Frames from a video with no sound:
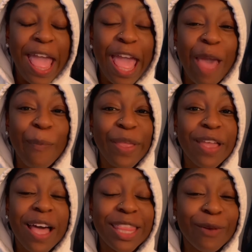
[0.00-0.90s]
And
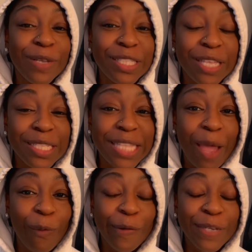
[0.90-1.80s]
beyond the results
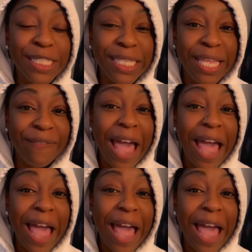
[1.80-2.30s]
that we received,